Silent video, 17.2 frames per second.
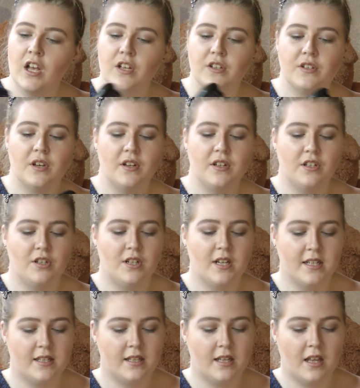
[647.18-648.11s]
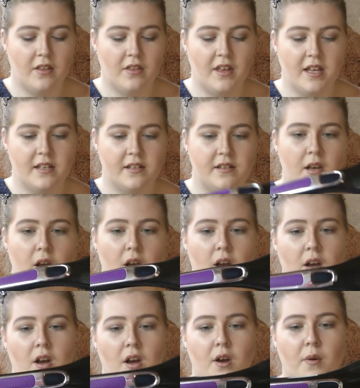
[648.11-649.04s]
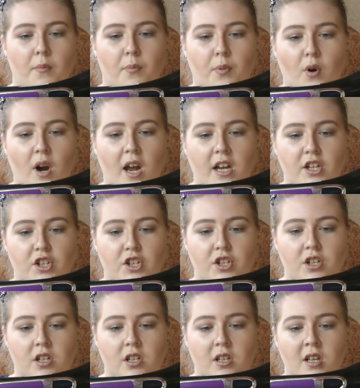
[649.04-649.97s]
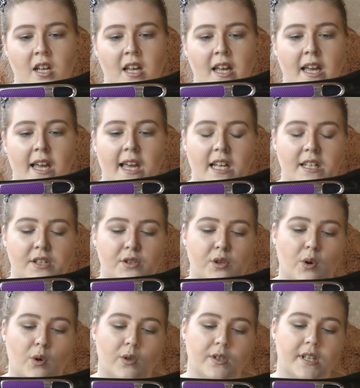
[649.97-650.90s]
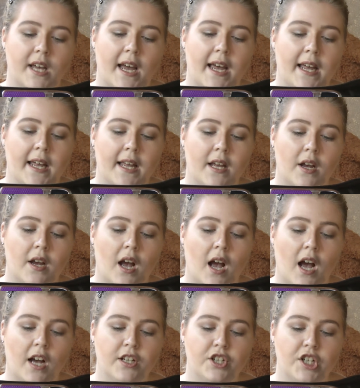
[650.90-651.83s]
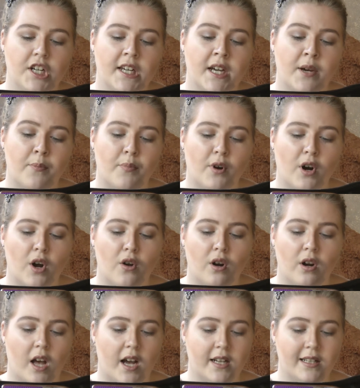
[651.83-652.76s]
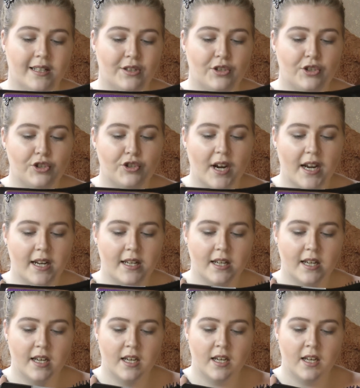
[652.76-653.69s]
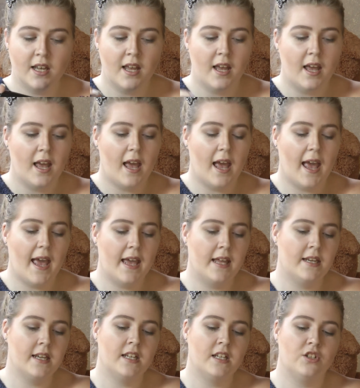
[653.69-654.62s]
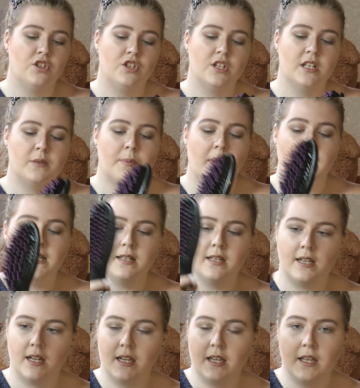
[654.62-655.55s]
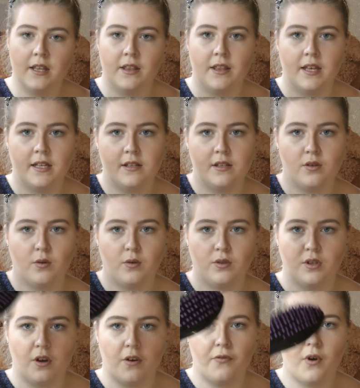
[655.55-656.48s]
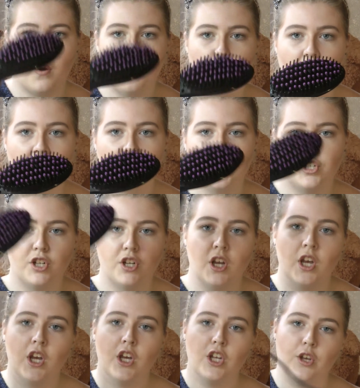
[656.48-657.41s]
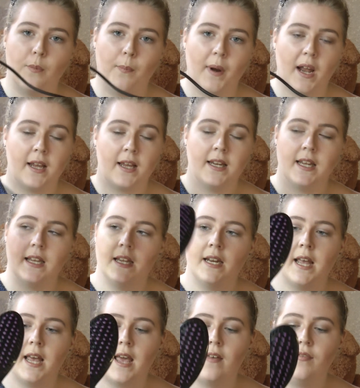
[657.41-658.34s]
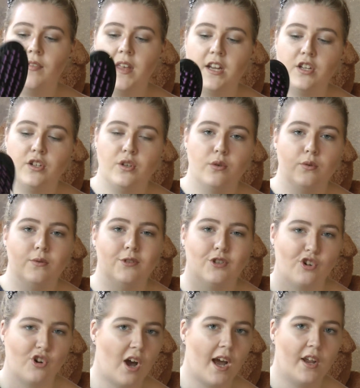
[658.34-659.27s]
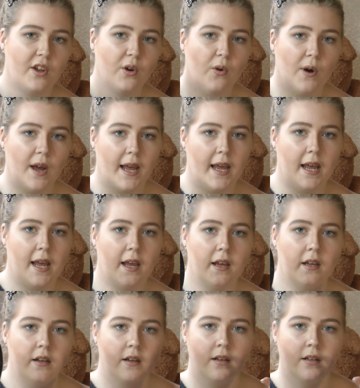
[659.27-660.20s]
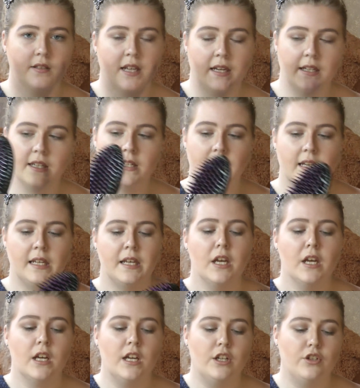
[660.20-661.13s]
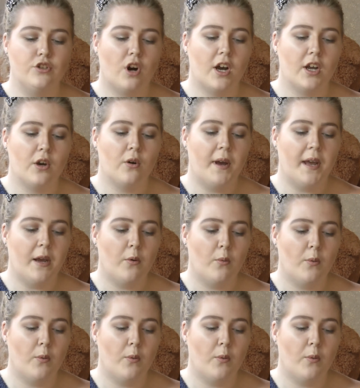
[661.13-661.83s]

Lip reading: So it's just this brush. It's called a IGEA Pro Line Straightener, and it's just basically this sort of brush. You plug it in and then you dry your hair, technically dry your hair